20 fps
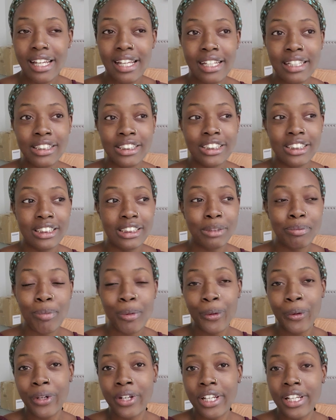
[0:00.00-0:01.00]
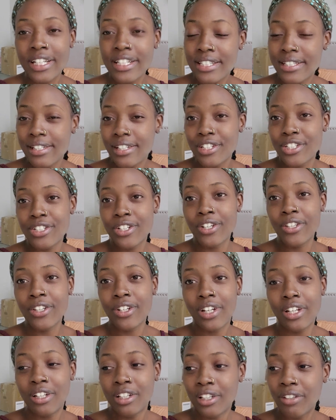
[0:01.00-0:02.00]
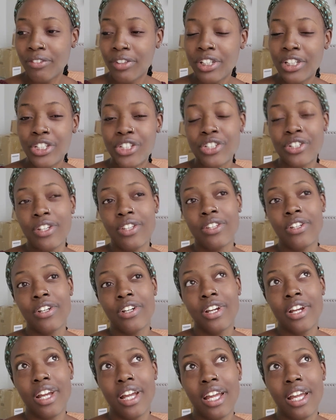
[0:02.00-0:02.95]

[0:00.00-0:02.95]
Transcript: and just pouring into each other and loving each other.